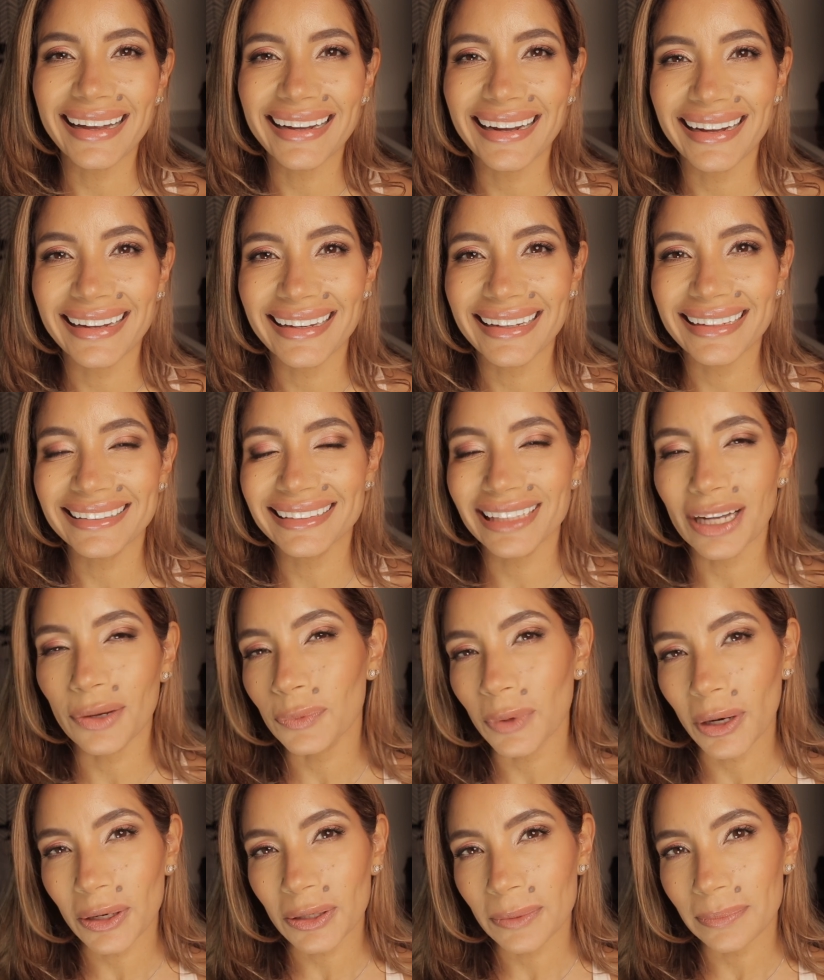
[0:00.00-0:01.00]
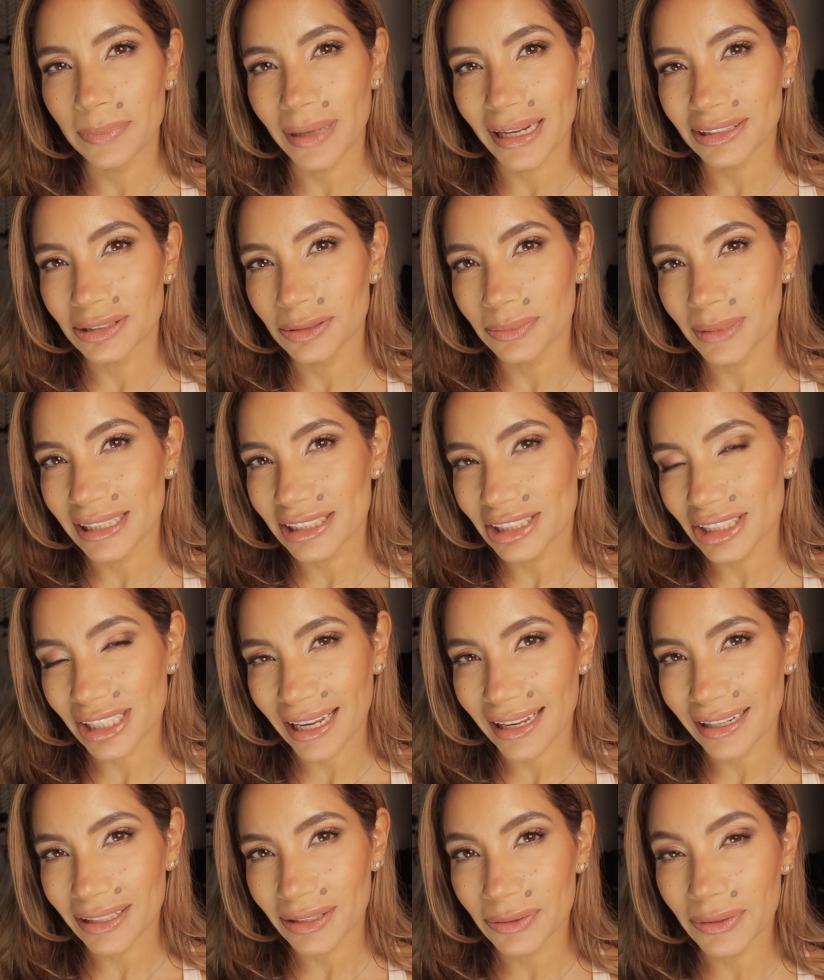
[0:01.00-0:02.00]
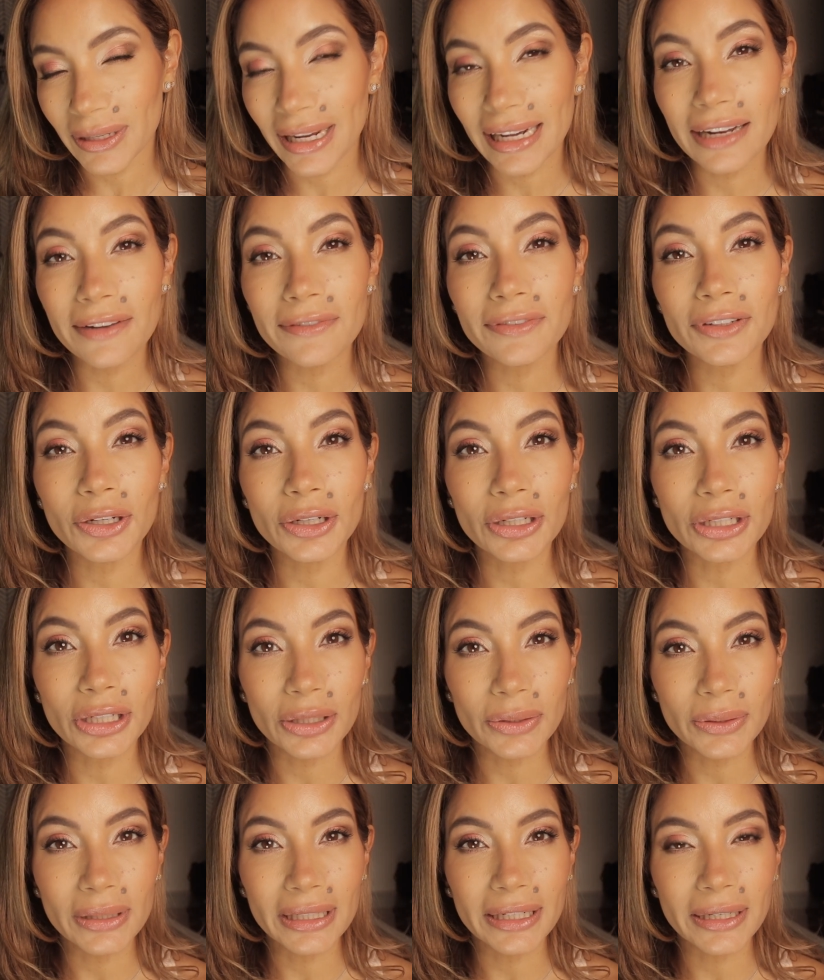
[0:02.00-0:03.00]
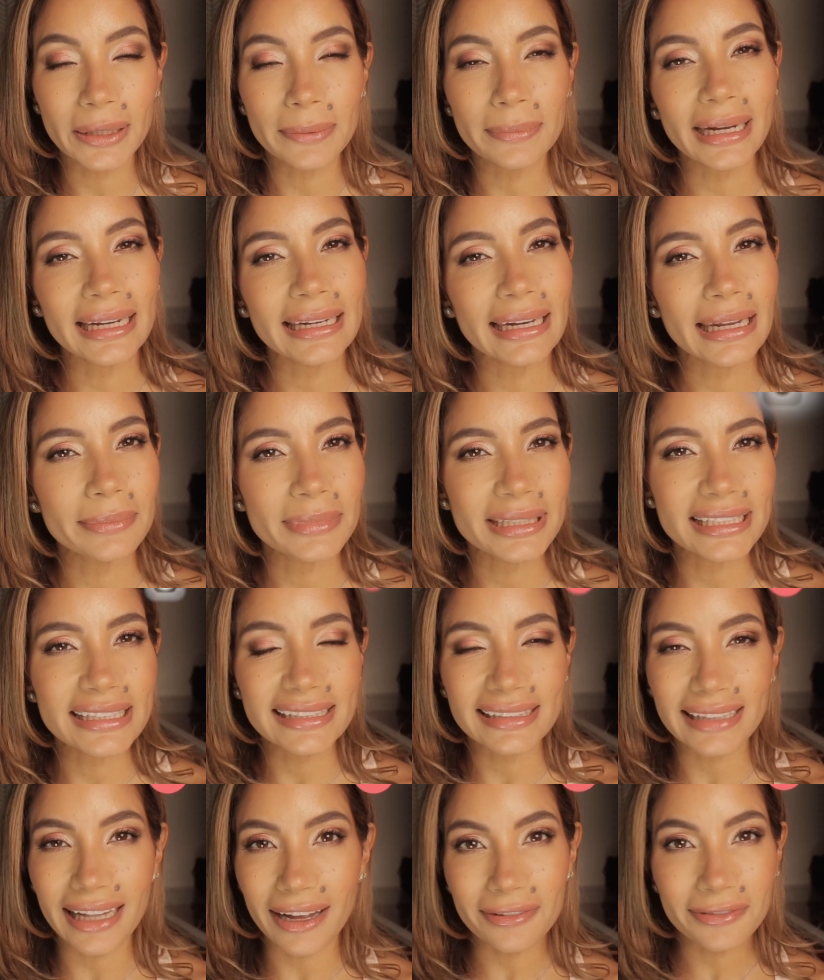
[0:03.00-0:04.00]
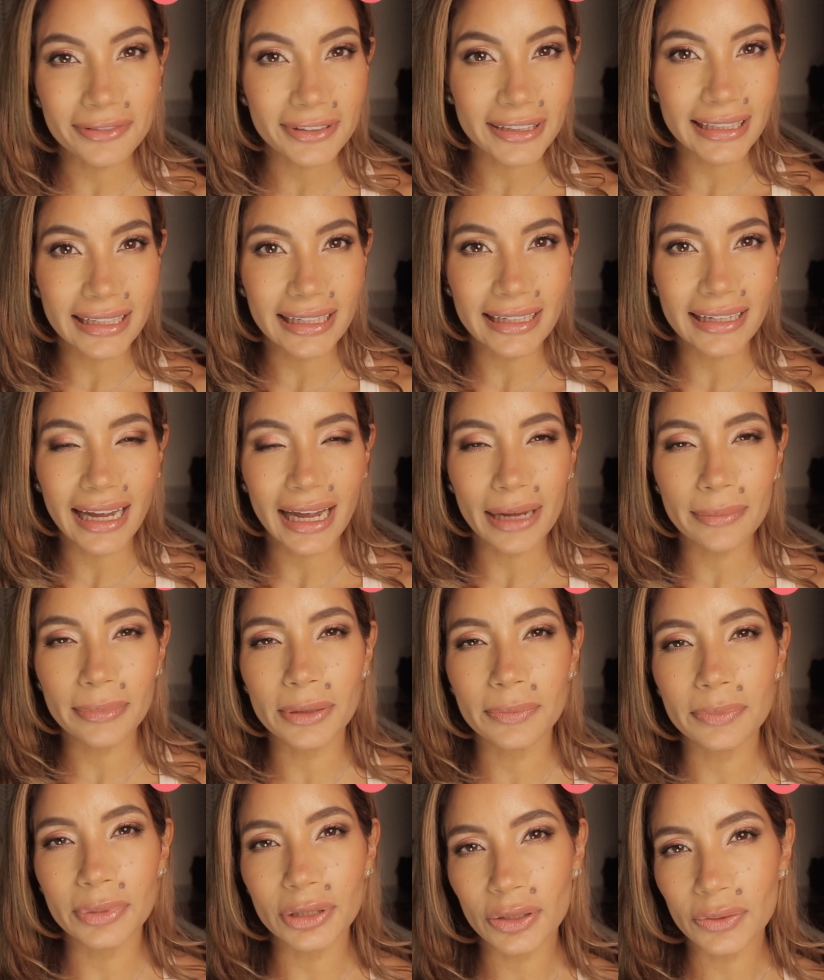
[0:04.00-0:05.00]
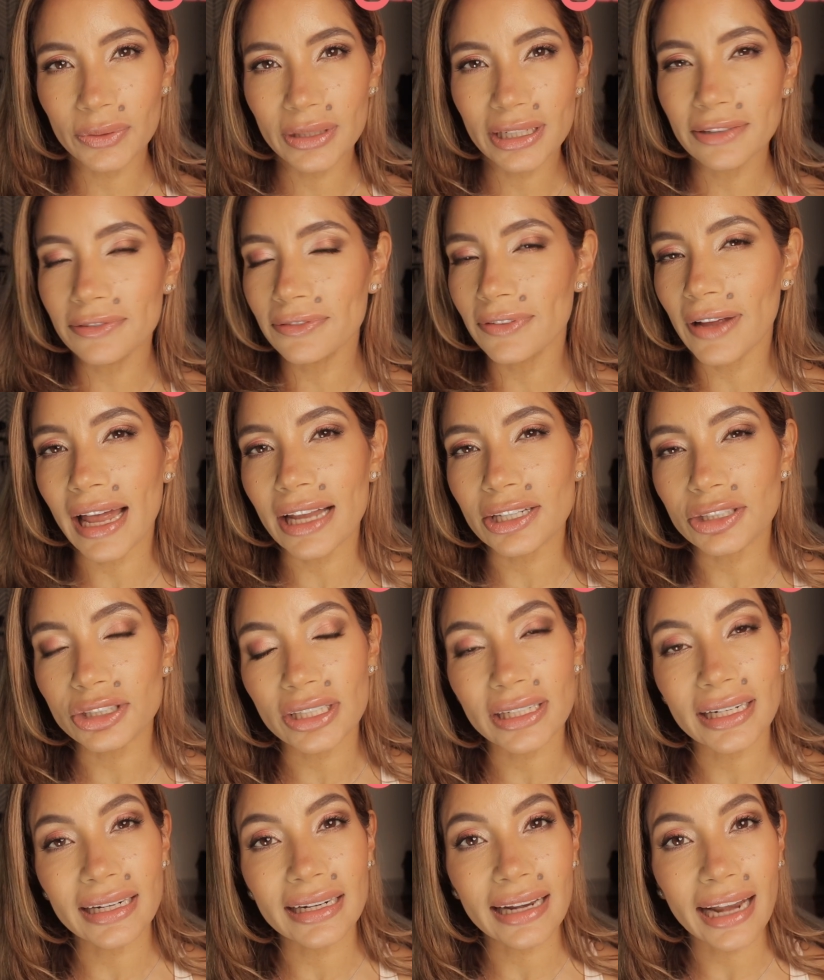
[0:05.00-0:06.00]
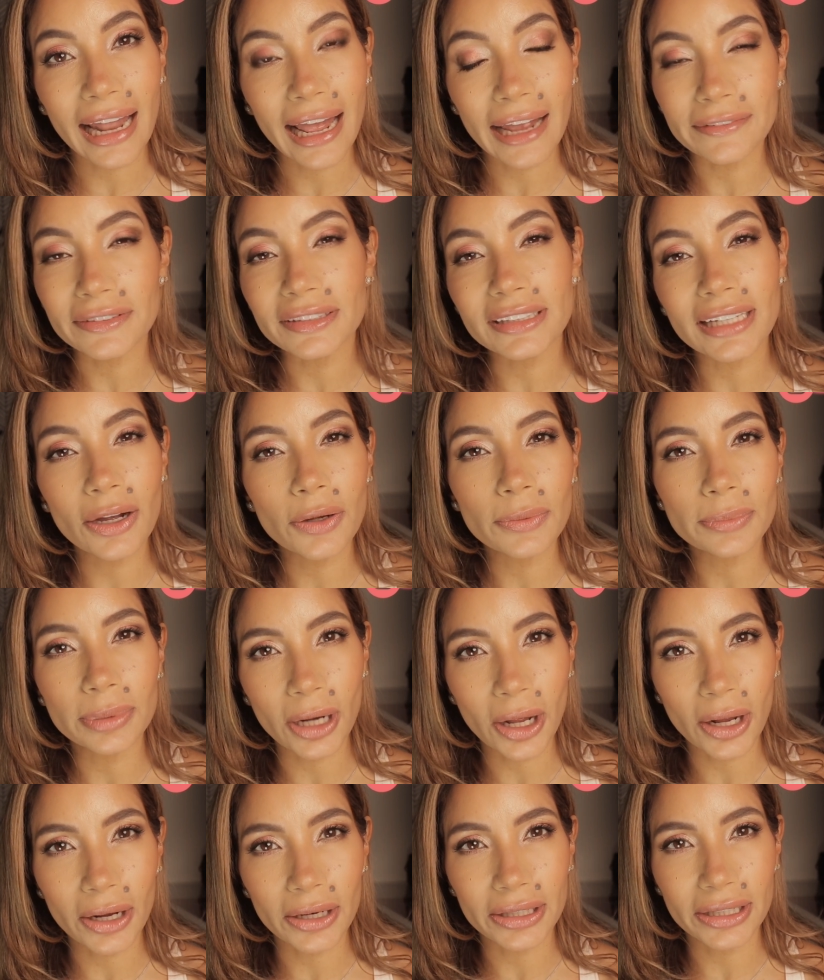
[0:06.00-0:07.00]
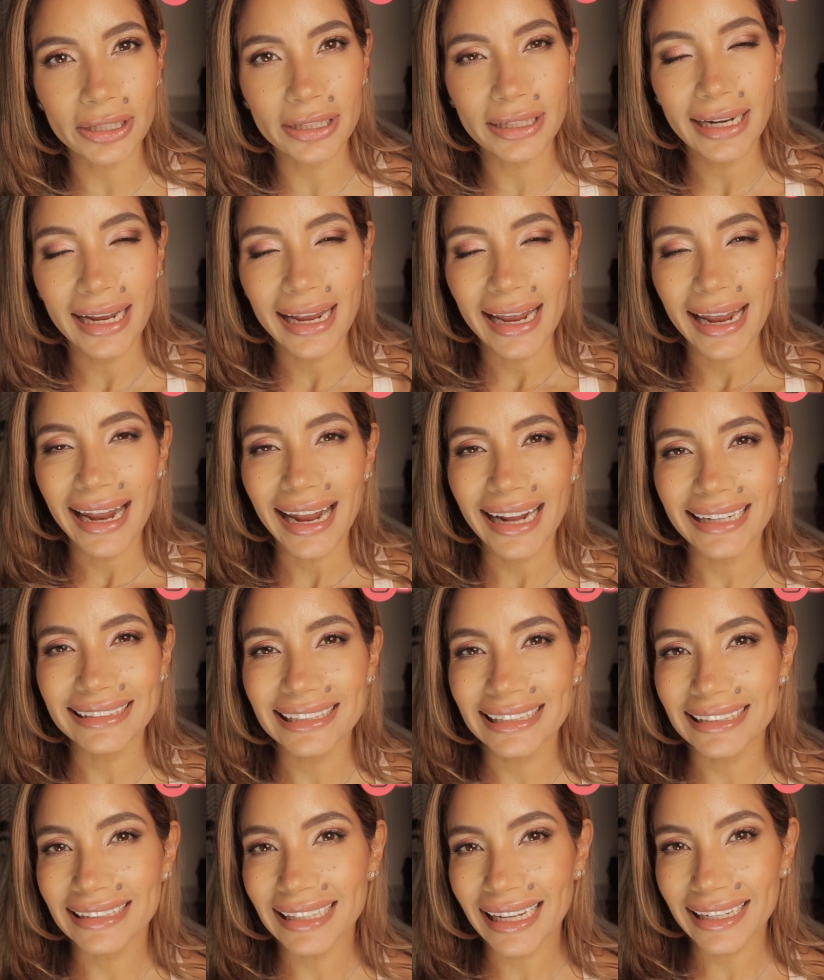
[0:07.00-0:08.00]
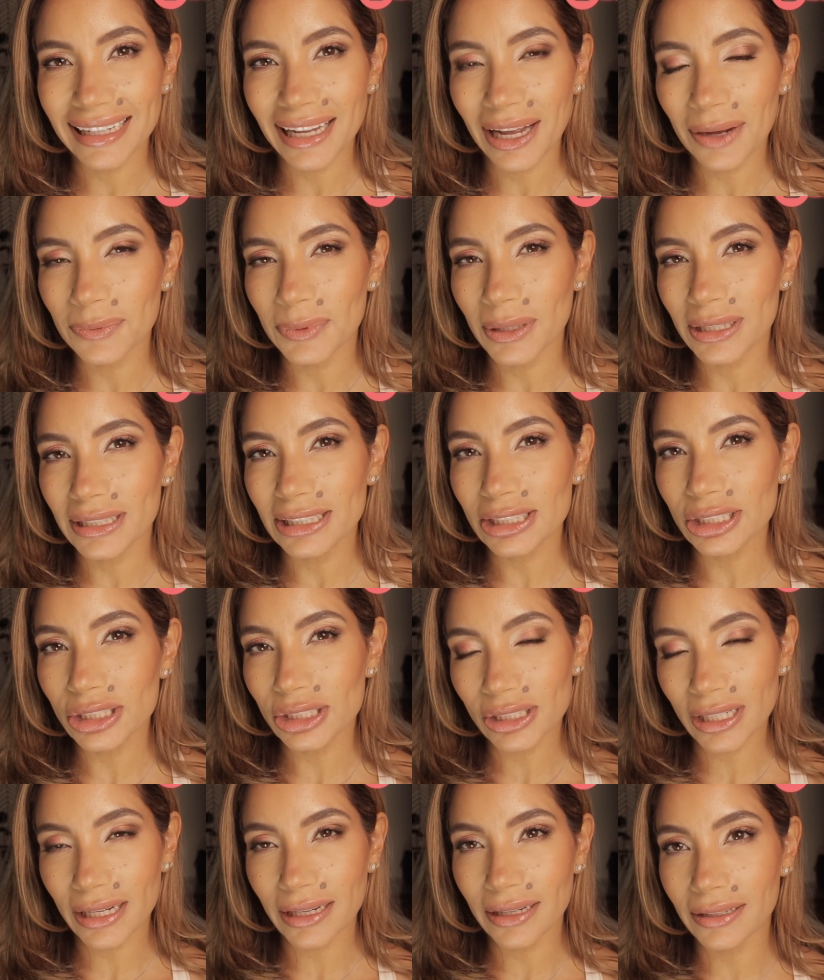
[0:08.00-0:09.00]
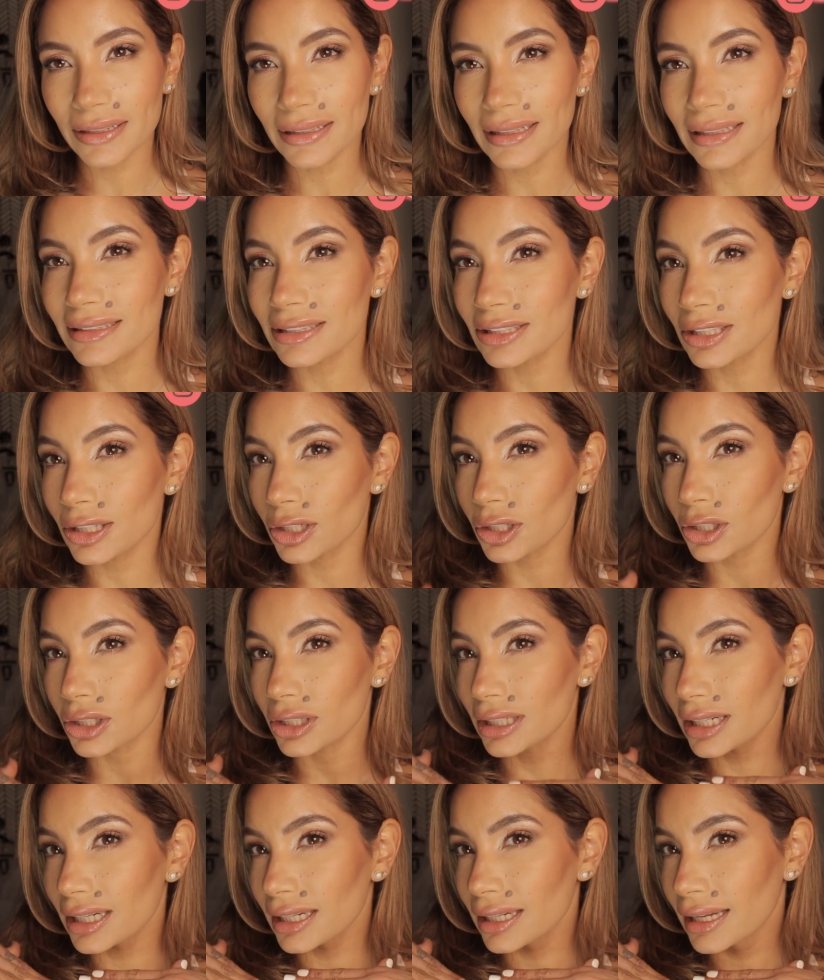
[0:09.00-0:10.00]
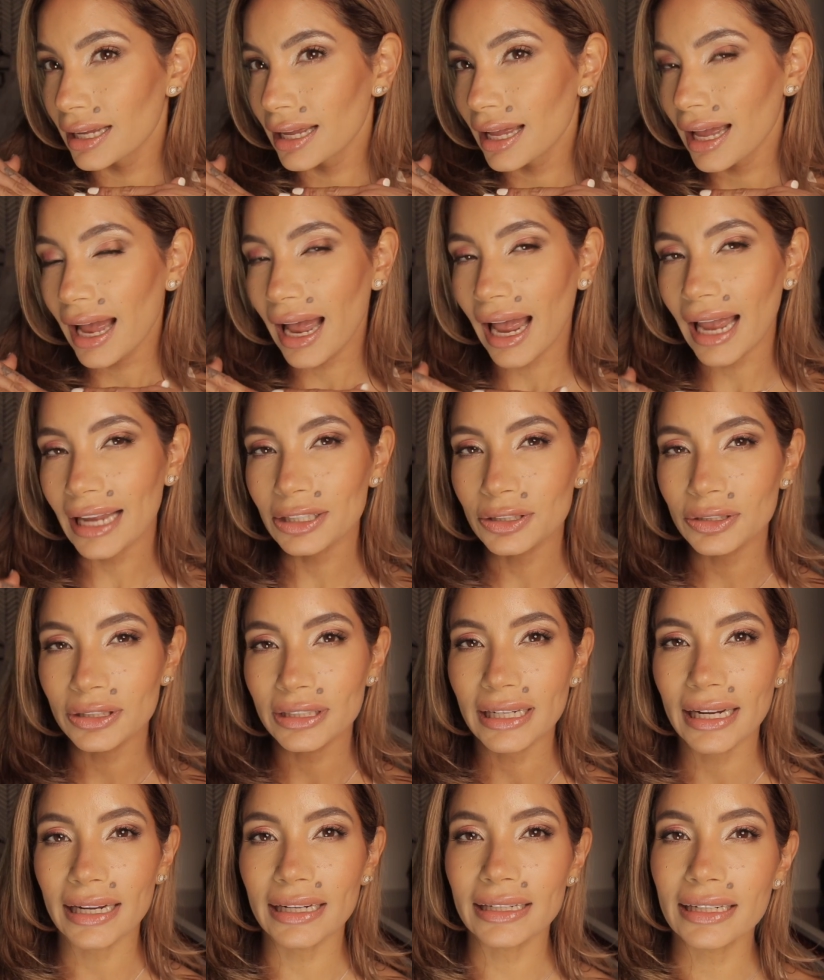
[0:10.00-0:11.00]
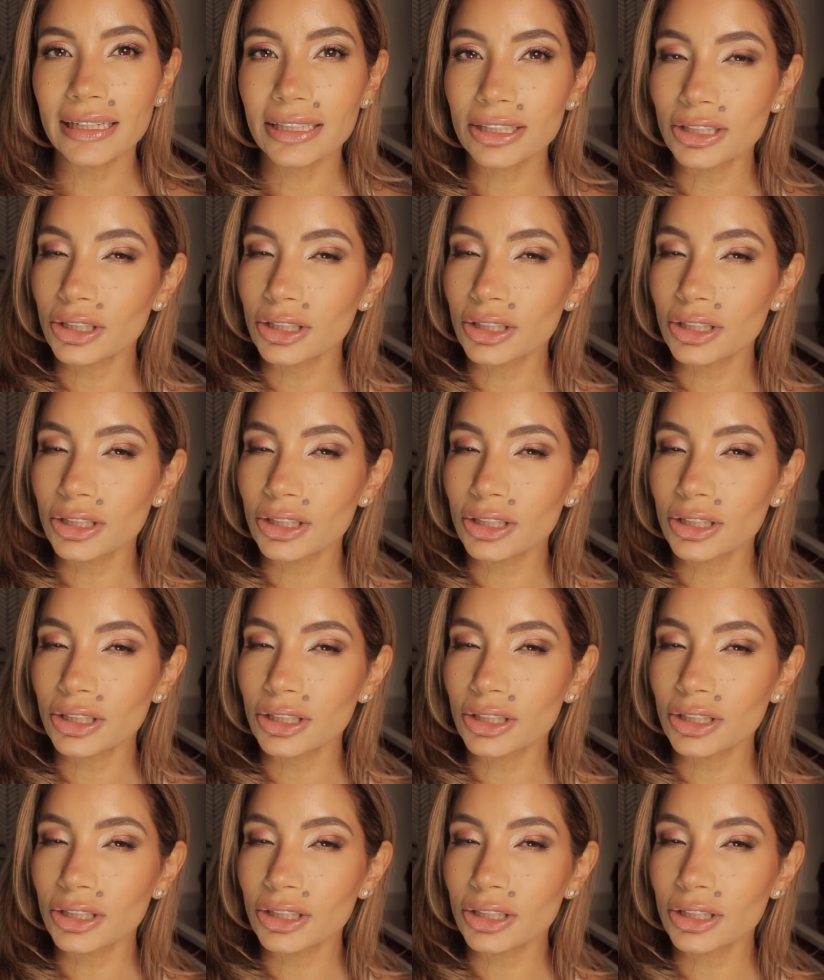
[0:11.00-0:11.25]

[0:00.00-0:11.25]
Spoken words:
guys, welcome back to my channel, and if you're new here, my name is Stephanie. I'm a beauty, fashion, and lifestyle blogger, and today I want to share this look I created